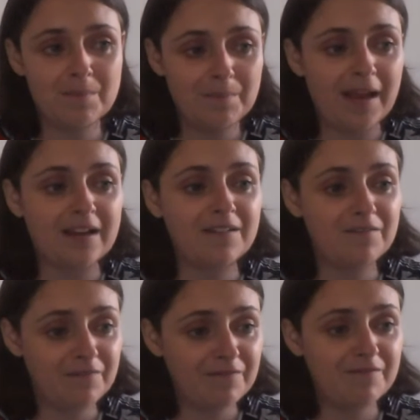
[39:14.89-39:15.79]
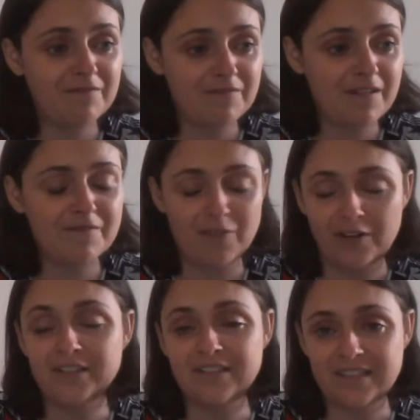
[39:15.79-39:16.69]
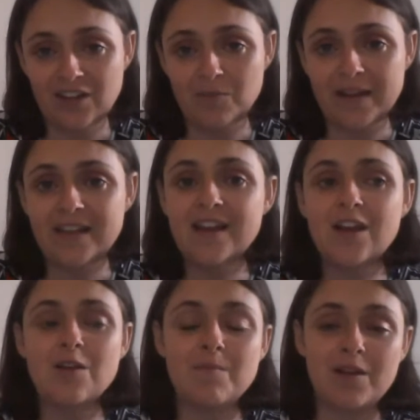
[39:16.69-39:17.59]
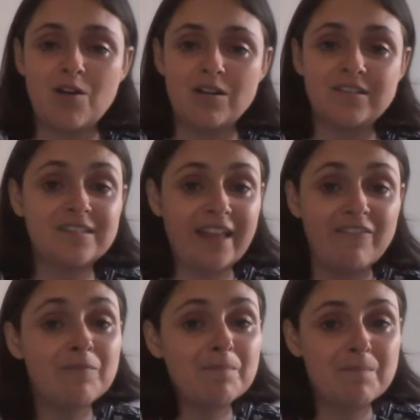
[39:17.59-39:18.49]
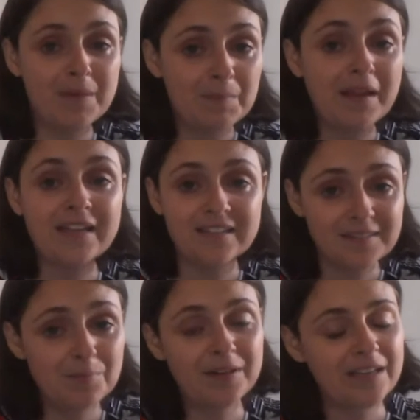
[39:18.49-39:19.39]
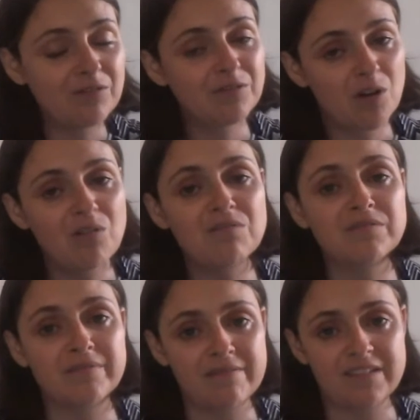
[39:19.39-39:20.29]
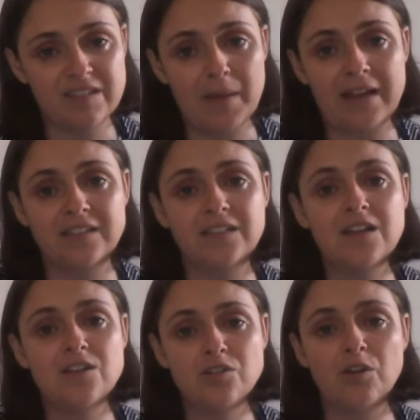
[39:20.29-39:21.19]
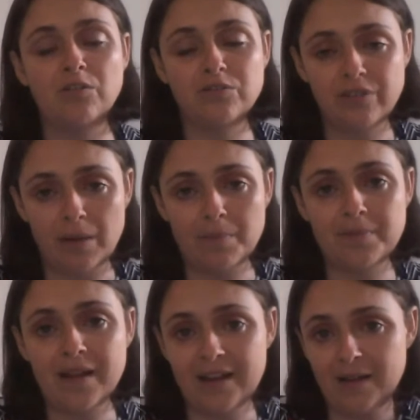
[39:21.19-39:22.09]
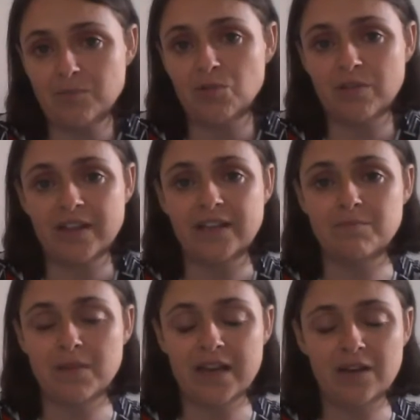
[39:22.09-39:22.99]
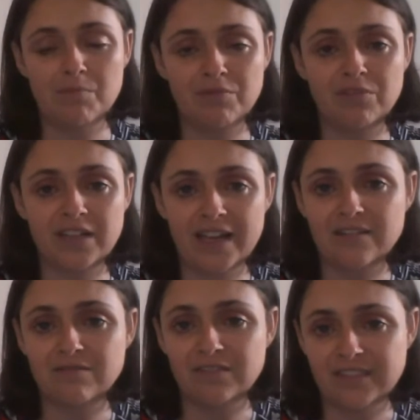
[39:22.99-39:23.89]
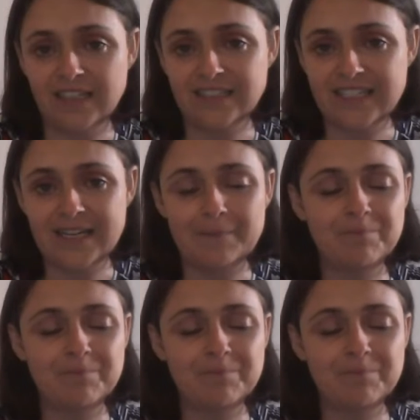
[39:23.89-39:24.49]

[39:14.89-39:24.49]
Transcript: Black voters tell me, because they've been making some pretty good calls with respect to Donald Trump. And I'm talking in a broad electoral sense here.